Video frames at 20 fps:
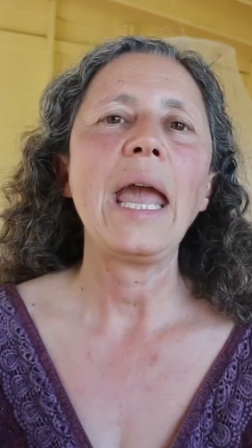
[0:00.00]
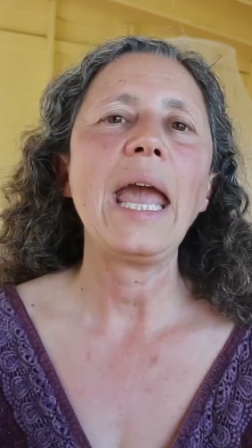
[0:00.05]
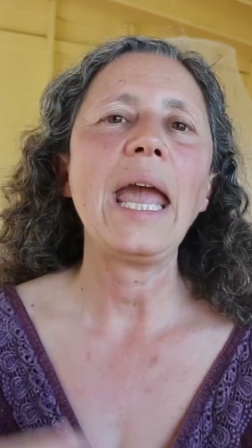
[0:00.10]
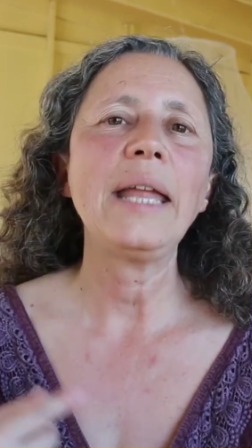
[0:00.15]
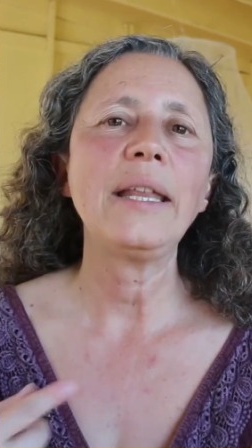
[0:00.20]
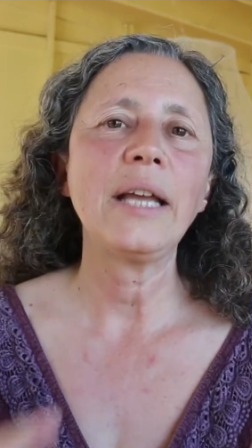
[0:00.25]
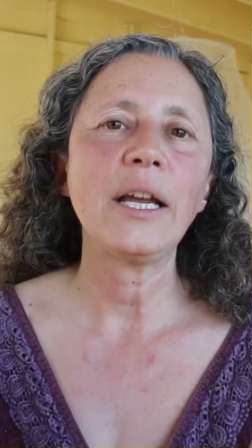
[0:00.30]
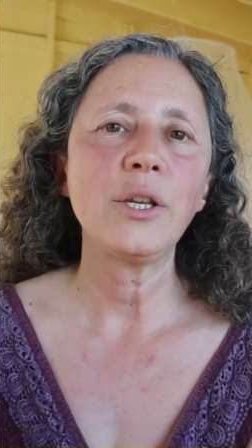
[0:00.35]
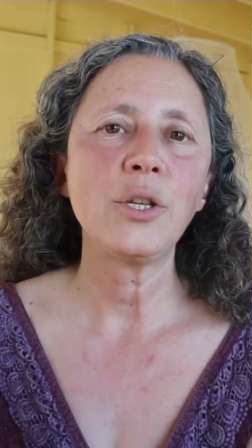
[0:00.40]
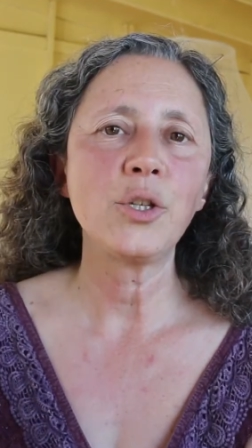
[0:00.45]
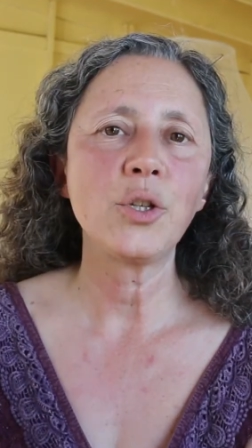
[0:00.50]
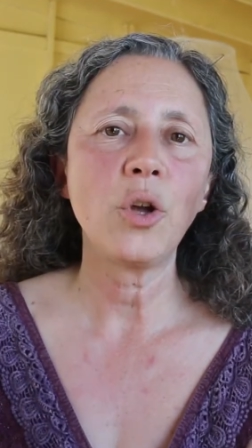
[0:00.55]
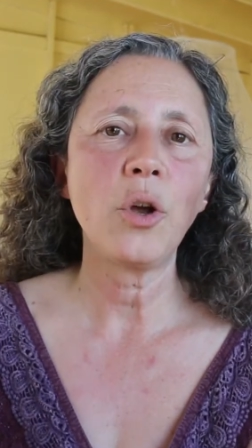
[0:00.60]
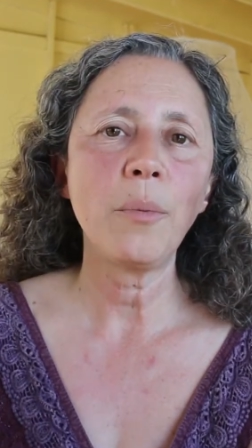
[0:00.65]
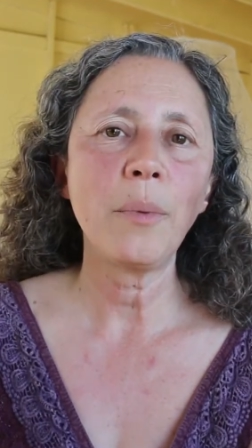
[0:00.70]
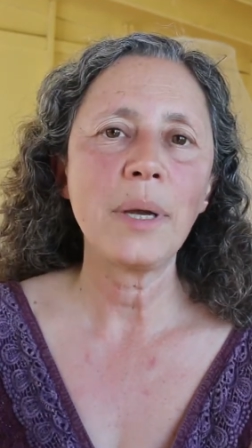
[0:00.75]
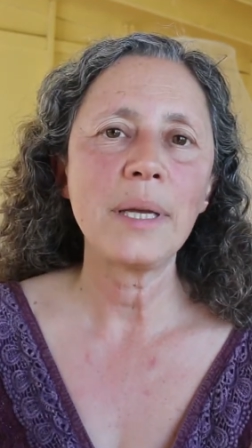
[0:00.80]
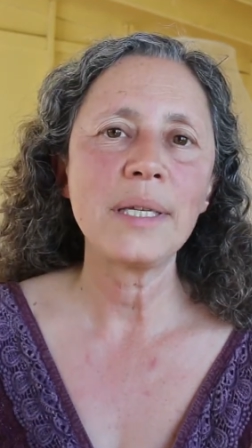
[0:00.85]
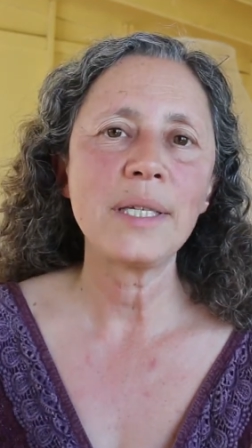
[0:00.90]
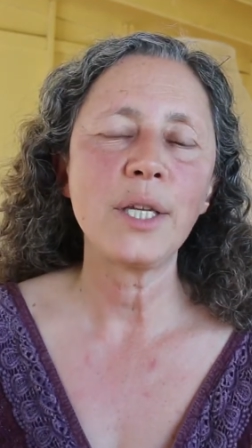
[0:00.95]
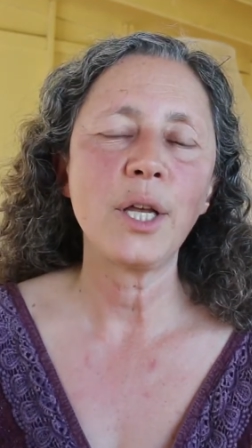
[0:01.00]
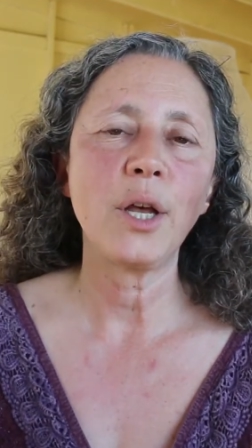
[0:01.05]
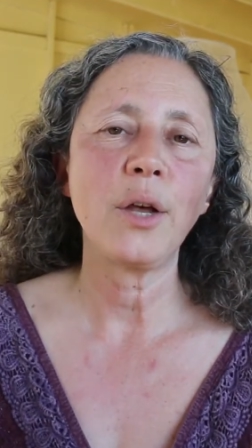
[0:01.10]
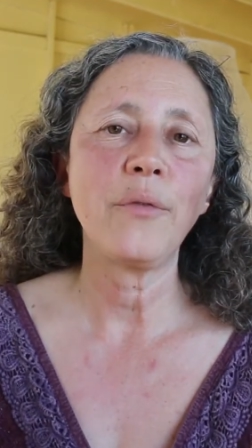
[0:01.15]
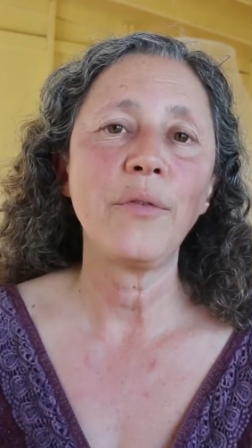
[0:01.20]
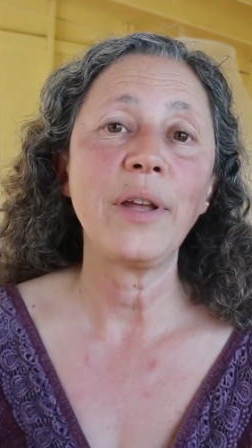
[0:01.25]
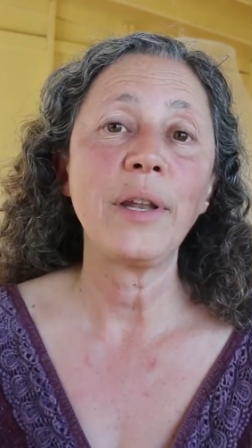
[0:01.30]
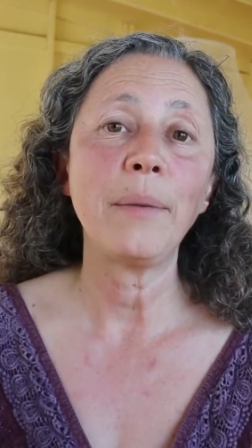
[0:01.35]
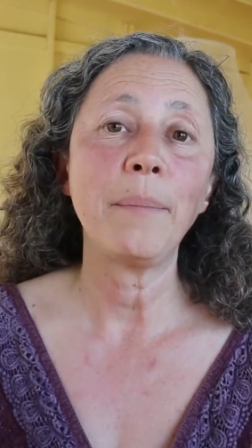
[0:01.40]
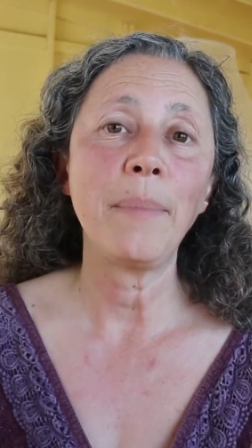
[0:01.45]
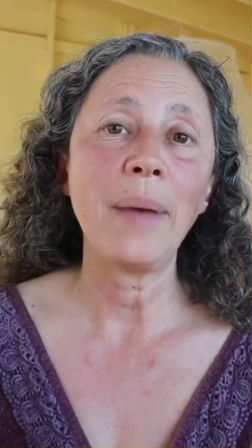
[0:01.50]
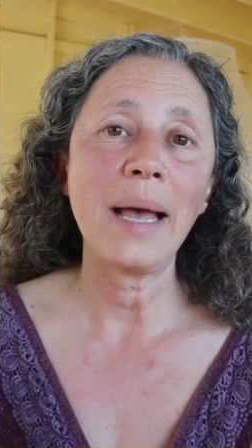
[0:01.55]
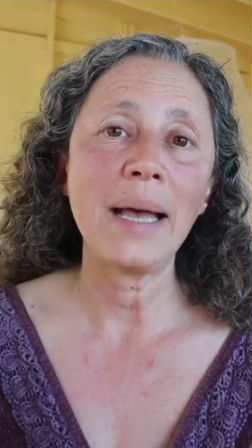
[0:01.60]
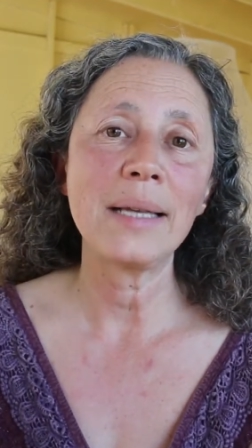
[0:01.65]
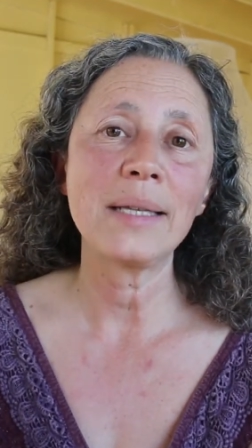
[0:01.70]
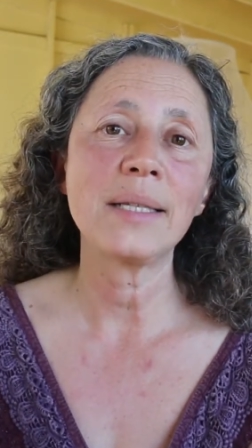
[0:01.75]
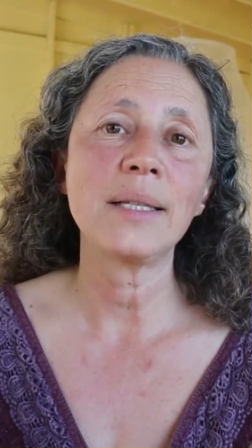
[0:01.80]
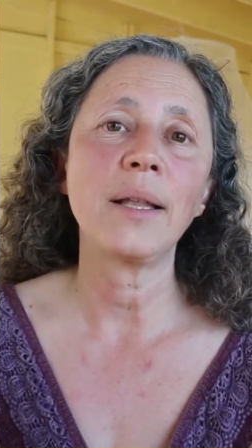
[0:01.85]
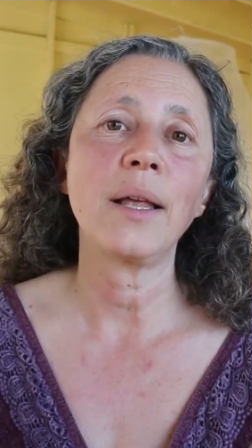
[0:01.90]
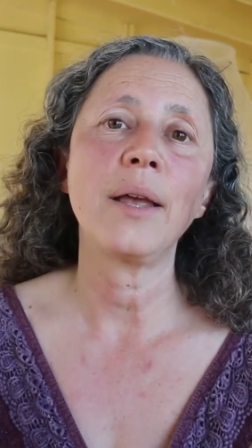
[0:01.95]
and I saw myself in a
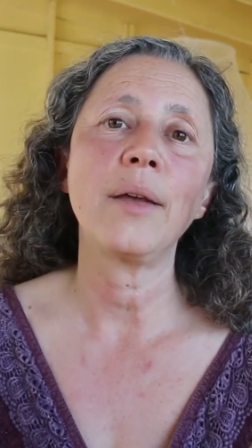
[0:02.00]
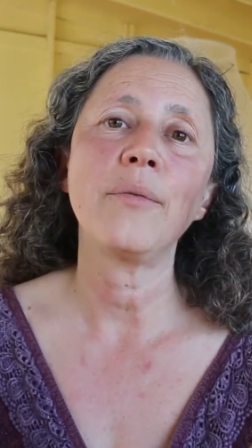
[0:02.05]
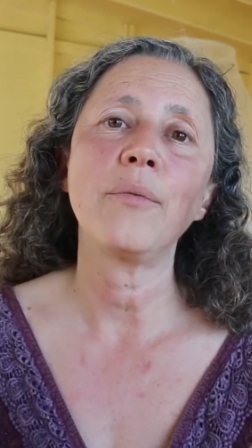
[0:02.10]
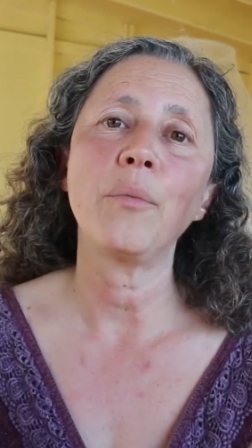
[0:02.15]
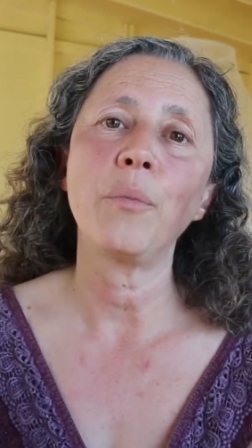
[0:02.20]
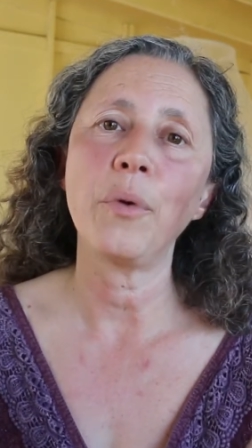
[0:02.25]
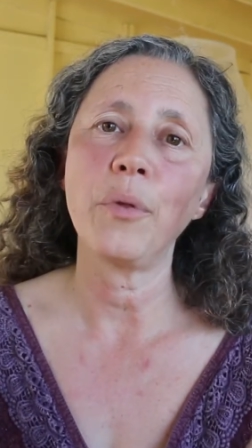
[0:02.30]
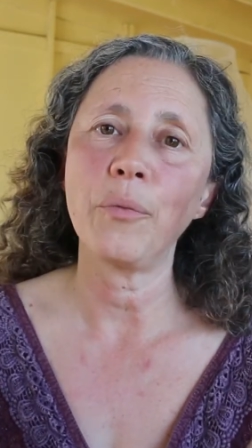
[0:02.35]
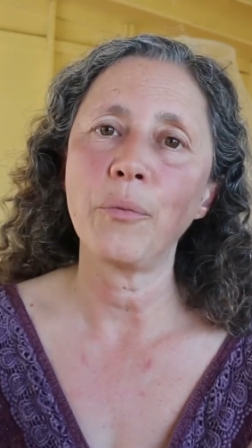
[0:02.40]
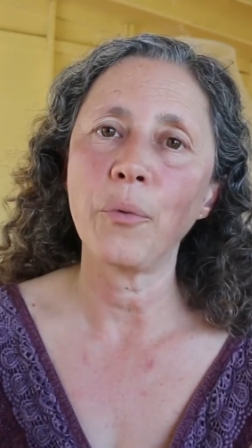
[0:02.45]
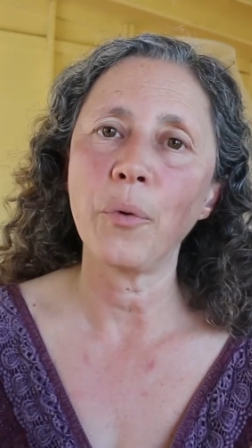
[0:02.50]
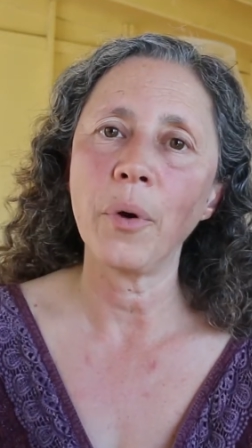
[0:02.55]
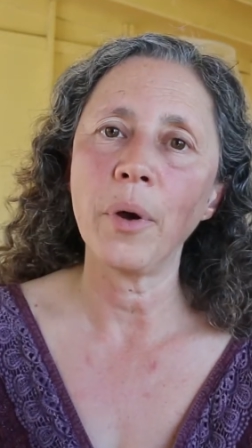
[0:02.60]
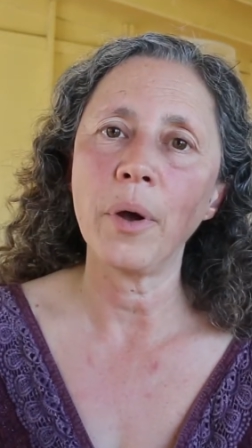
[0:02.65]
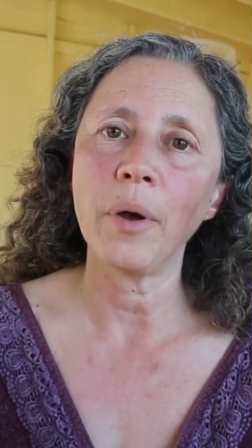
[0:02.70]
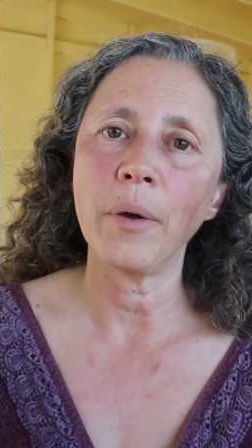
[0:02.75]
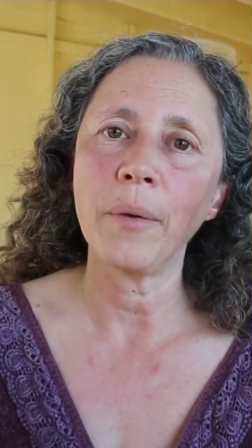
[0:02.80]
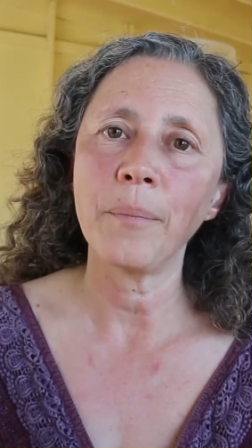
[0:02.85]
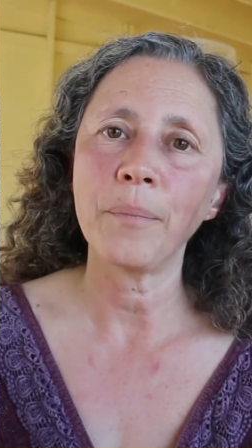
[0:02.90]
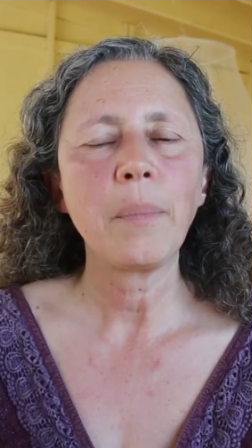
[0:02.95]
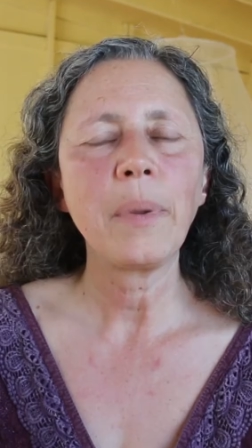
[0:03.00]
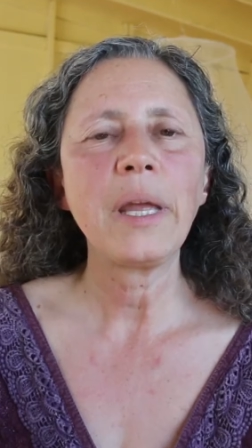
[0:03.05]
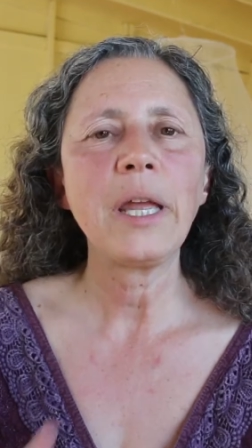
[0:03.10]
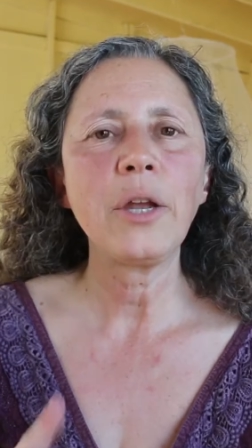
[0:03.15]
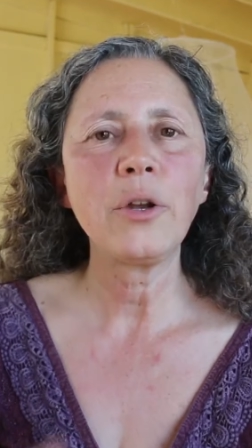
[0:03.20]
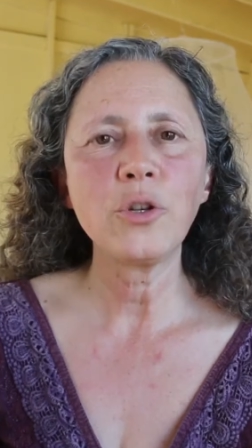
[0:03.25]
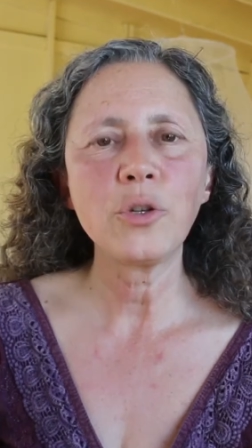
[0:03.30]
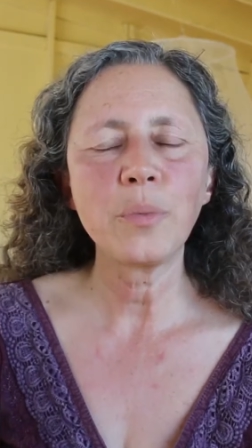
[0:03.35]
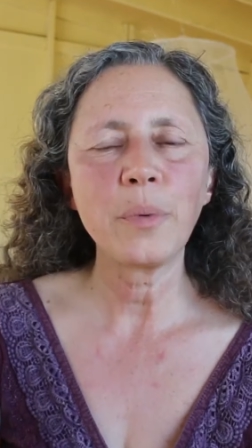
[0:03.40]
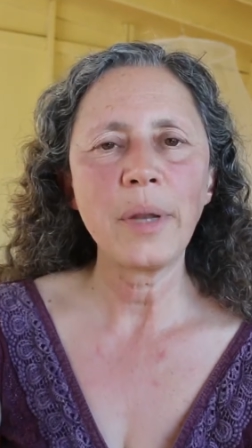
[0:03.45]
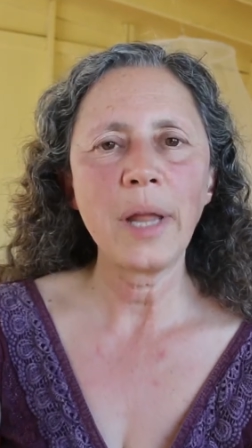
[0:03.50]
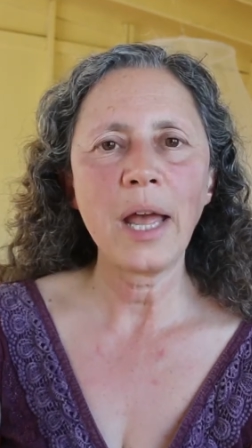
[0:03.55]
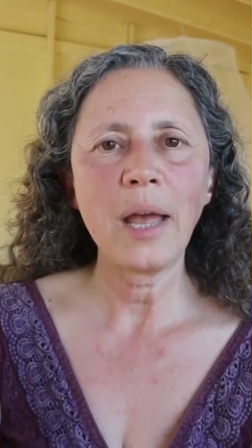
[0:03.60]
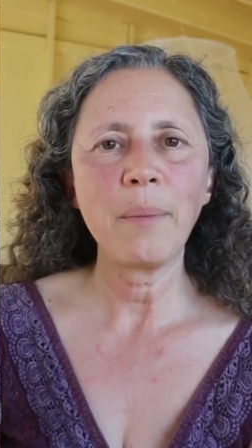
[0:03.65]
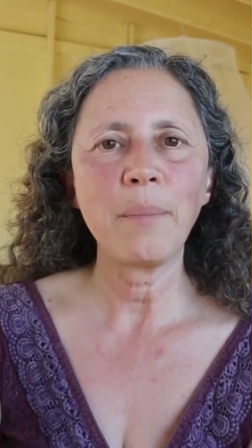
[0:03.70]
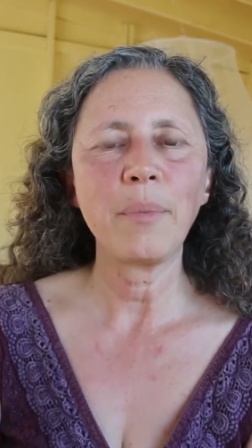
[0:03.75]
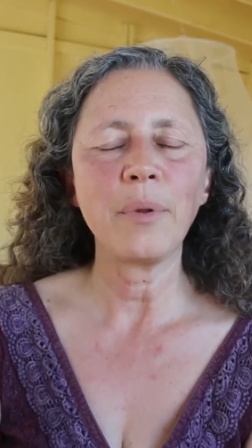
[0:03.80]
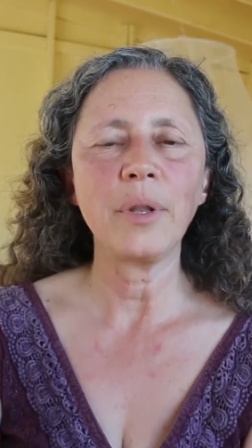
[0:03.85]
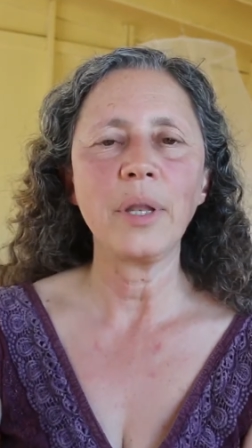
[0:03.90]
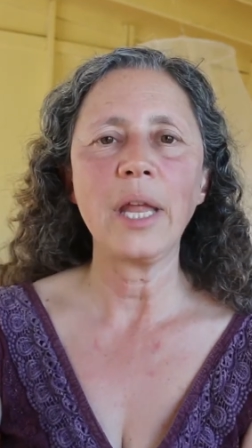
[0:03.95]
past life with Royal. But here's what
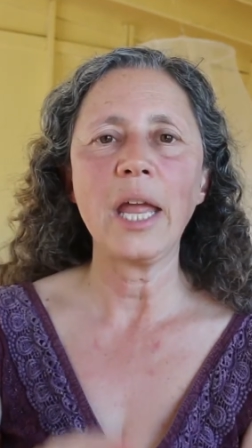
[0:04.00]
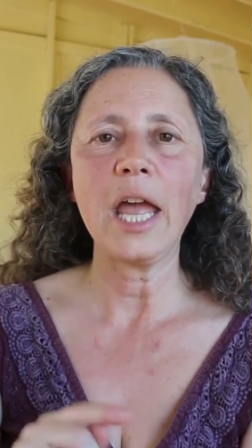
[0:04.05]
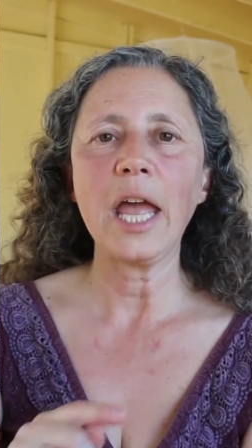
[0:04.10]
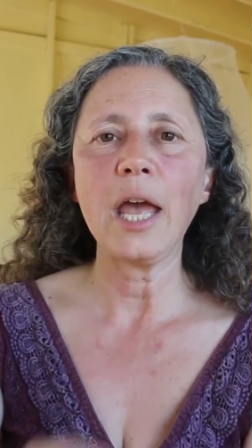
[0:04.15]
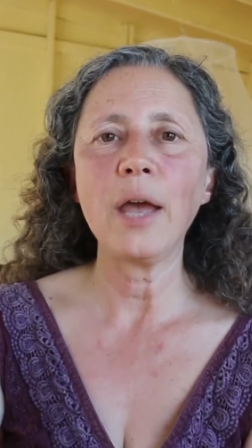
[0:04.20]
happened.